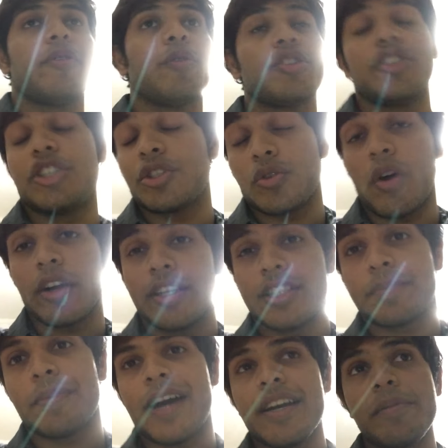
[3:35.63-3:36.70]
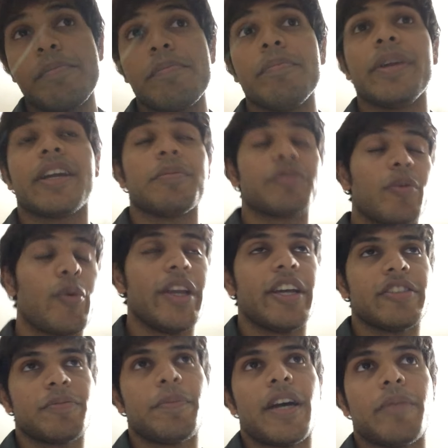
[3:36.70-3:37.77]
was the strongest part becomes a
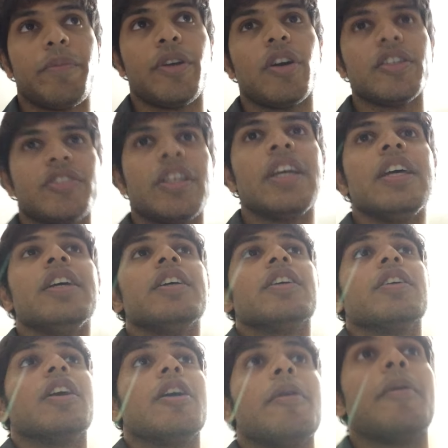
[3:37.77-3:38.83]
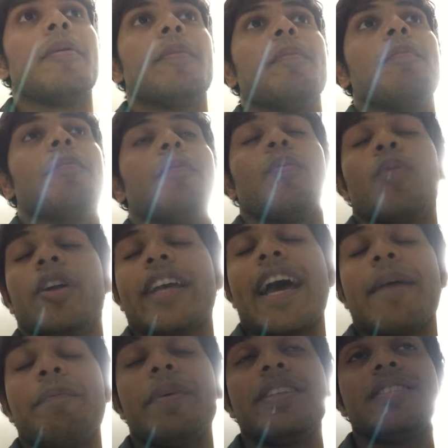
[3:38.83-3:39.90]
weakest part, because what
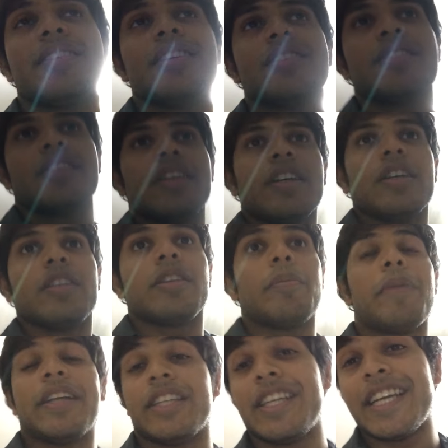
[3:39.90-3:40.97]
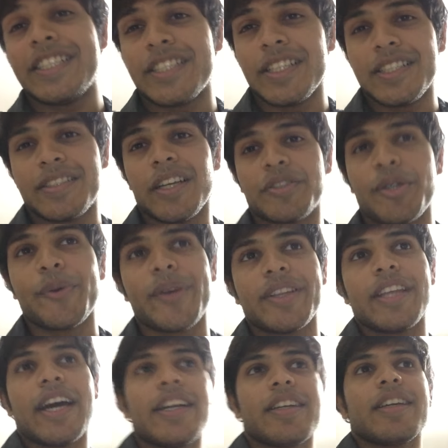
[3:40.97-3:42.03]
happens is the mother nature is such a way
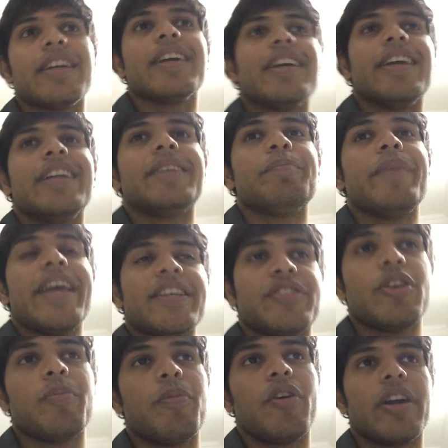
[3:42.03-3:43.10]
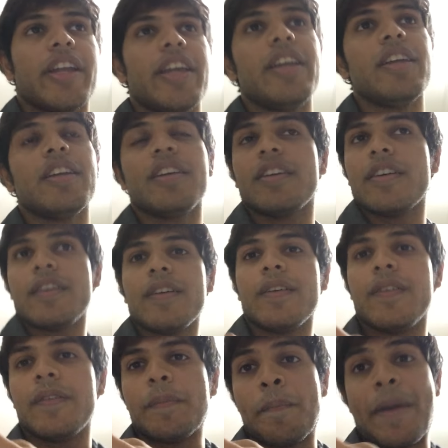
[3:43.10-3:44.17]
that it makes your body
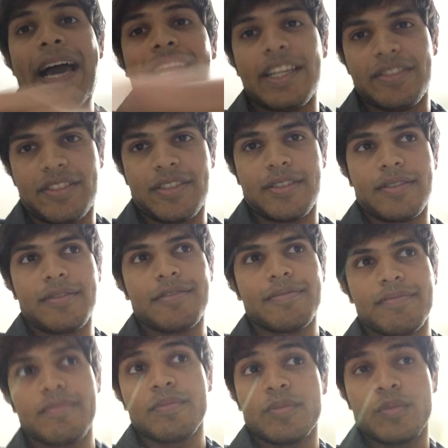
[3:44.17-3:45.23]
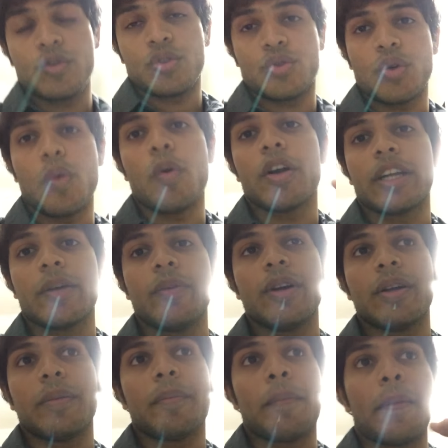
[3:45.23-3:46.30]
balance. So
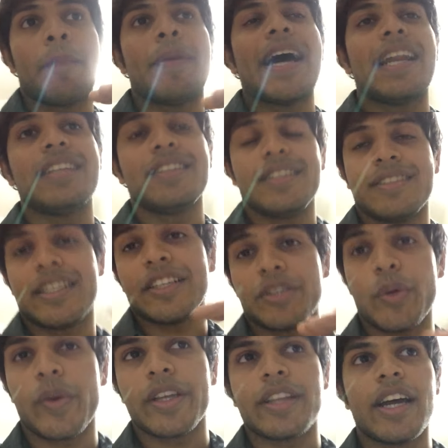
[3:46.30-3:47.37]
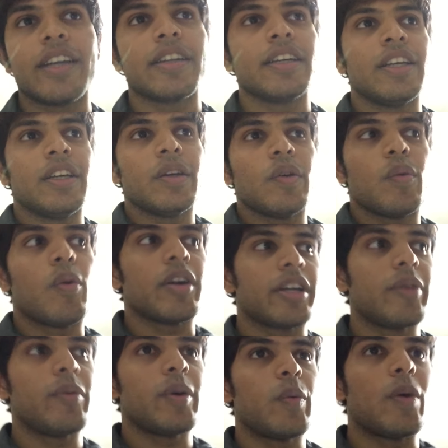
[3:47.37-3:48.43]
whatever balance is such a way that
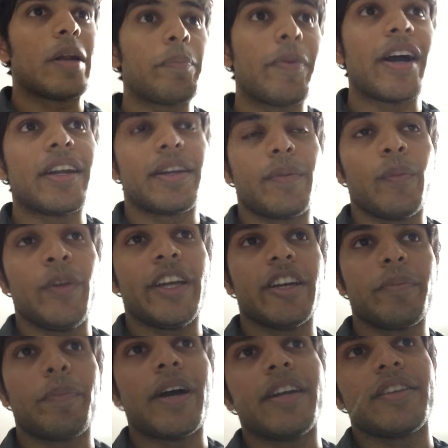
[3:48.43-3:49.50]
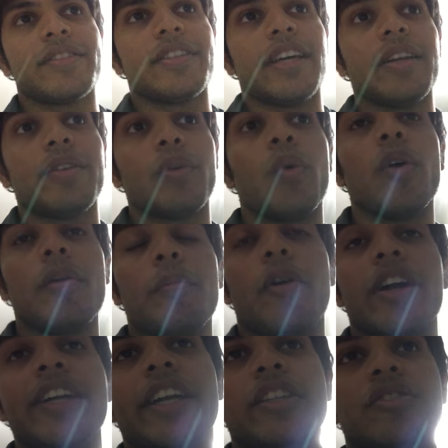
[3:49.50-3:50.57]
whatever one part, weaker part is there, the whole
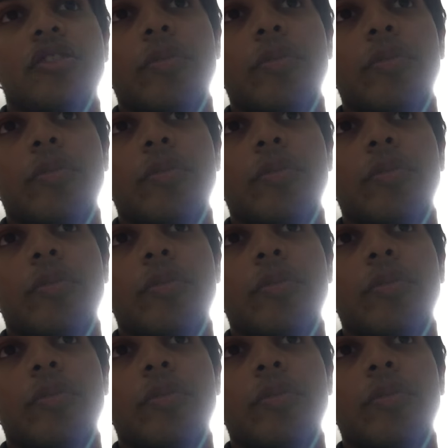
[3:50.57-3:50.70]
body tends to